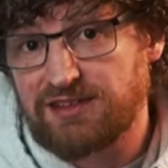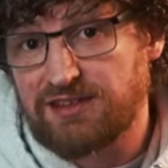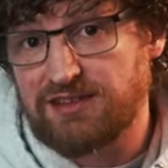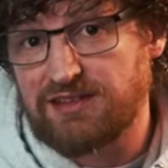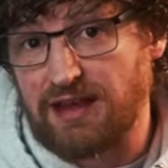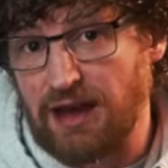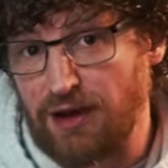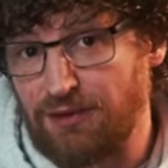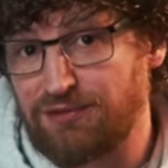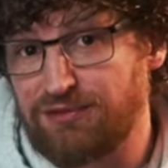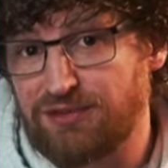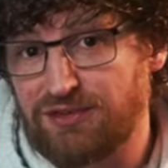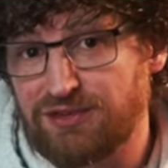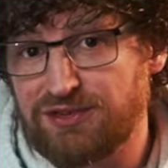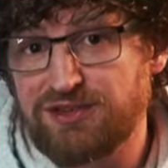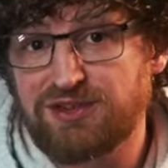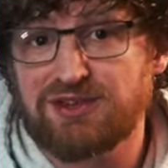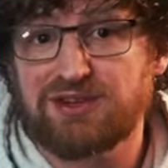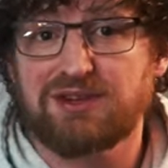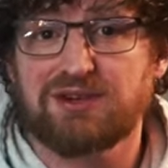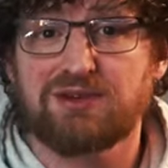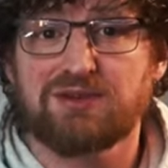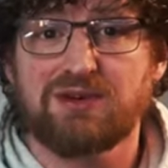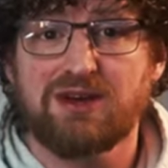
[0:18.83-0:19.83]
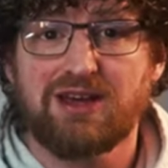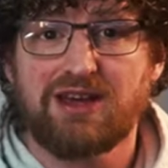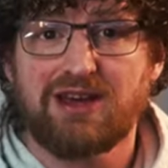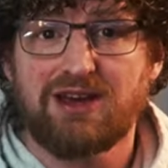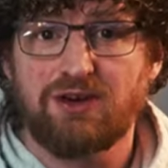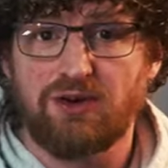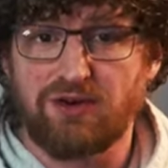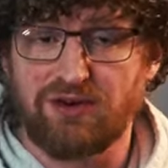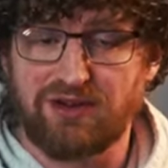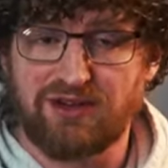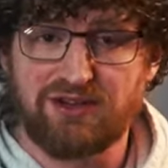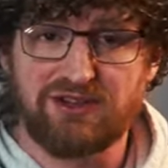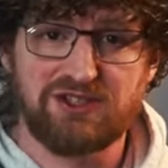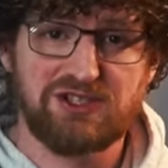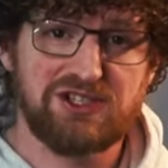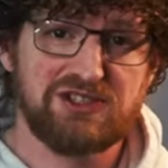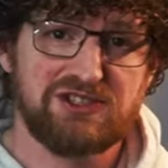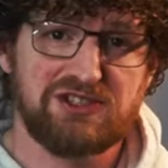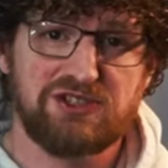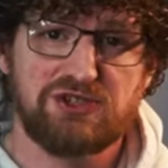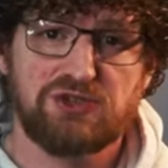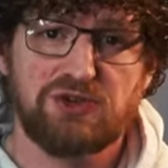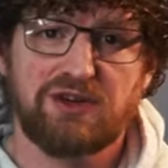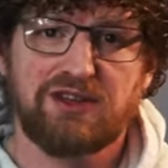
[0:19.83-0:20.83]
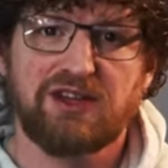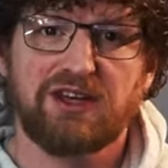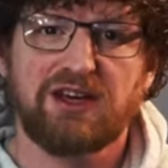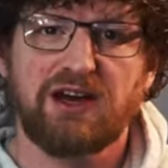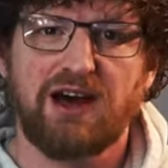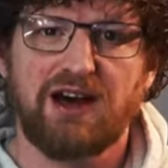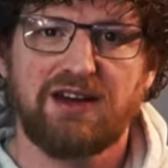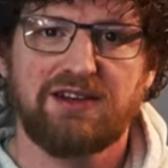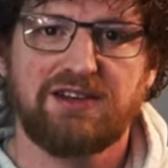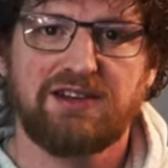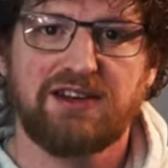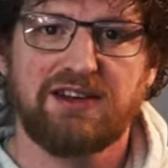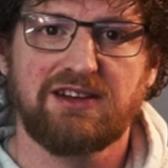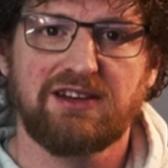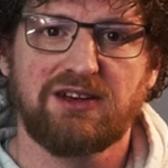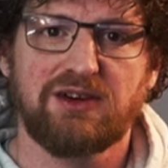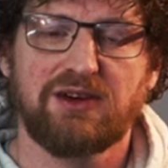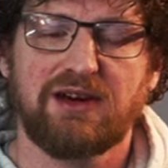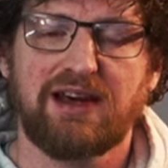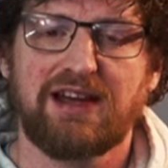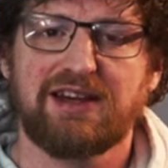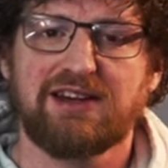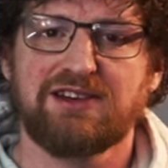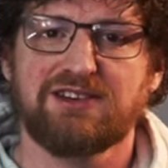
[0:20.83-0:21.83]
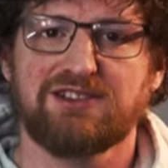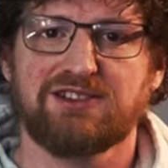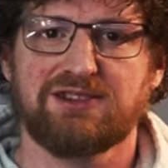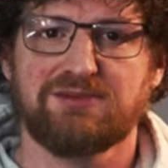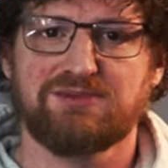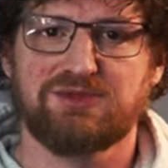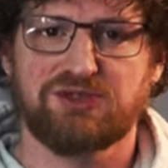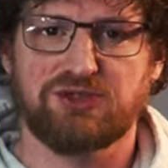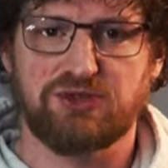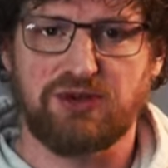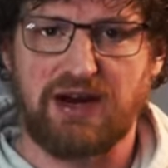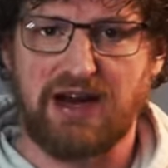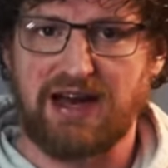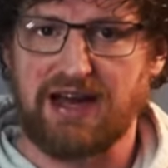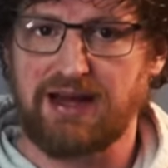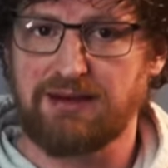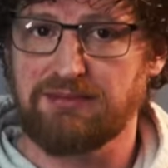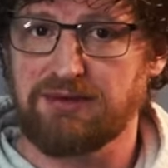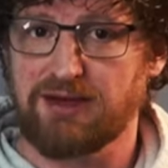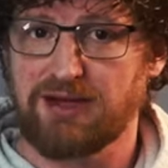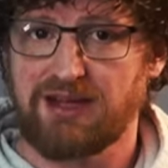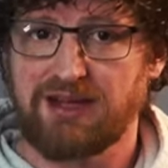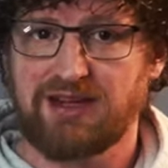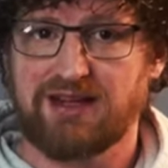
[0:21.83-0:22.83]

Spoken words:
is helpful to you or you just enjoy the content, go ahead and subscribe,